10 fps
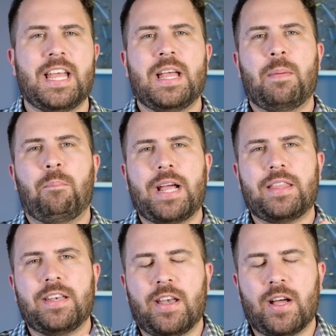by
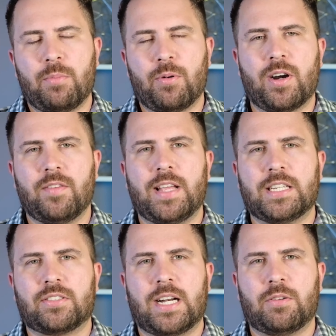the number of that
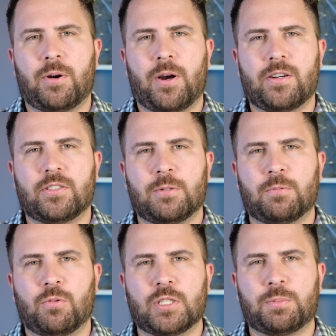travel partner's
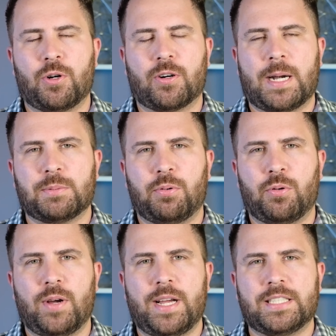rewards program's
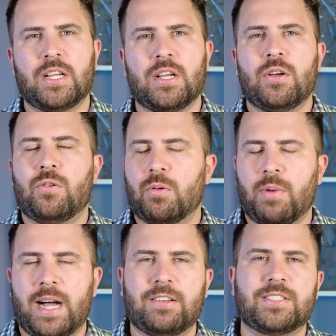points or
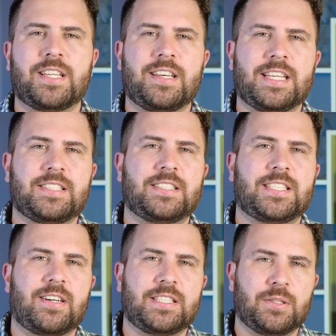miles
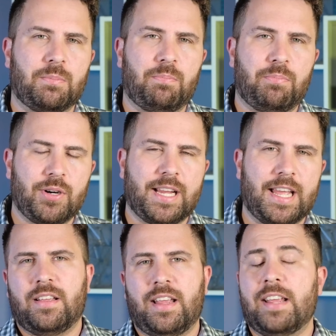necessary to book
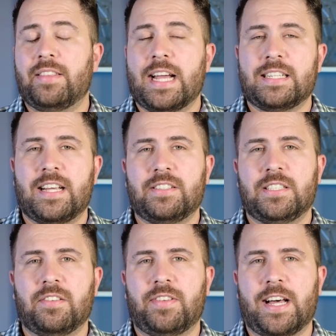it. And that tells you
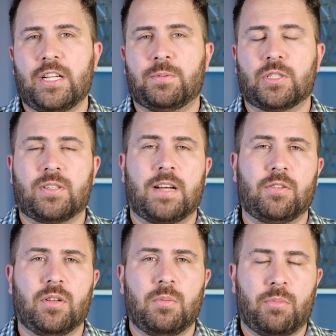the value per
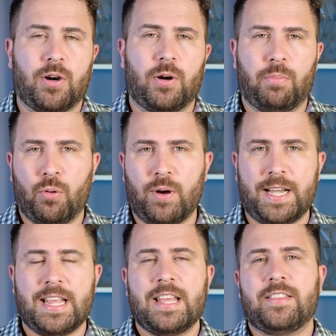travel partner
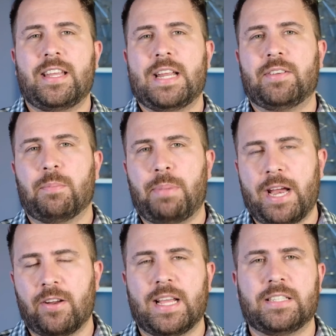point. Then you have to
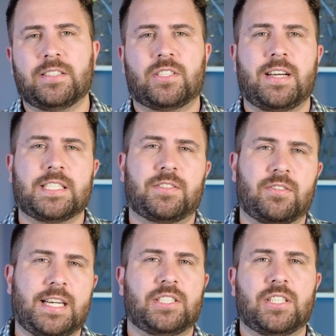compare that to the transfer
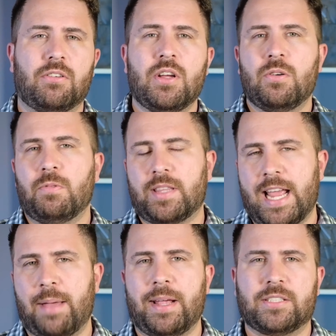ratio with
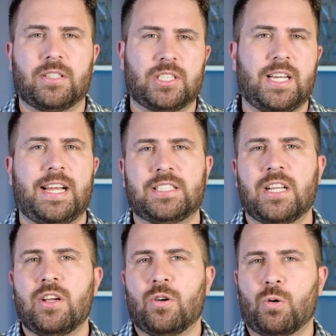Amex or Chase
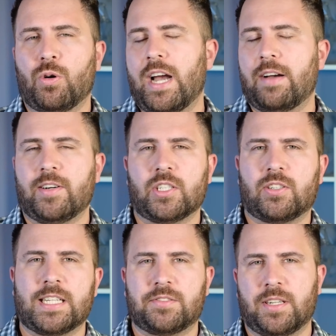or wherever you're
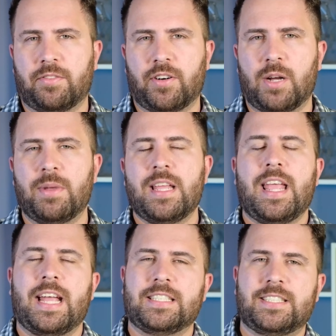transferring from,
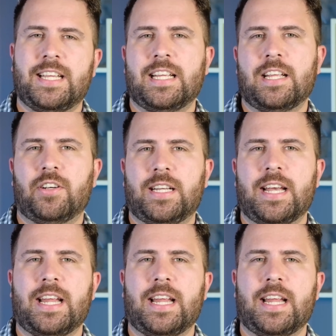and seeing if you're getting